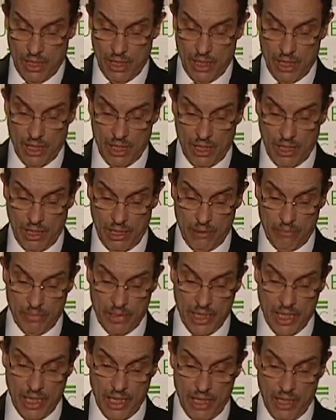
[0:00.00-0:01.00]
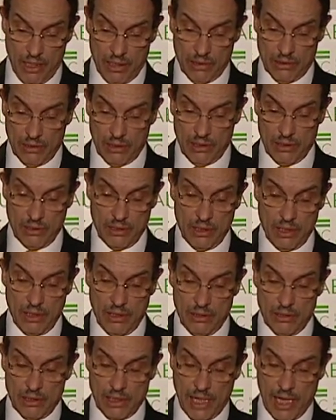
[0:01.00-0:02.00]
and the
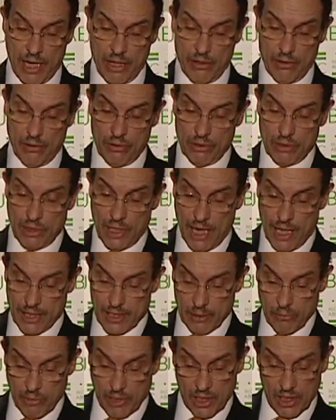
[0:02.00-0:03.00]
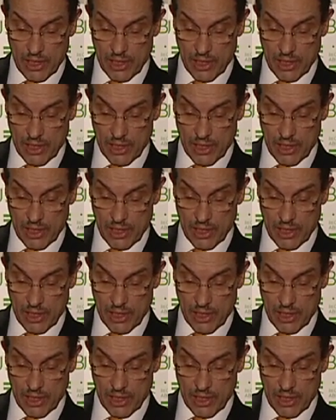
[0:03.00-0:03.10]
entire document.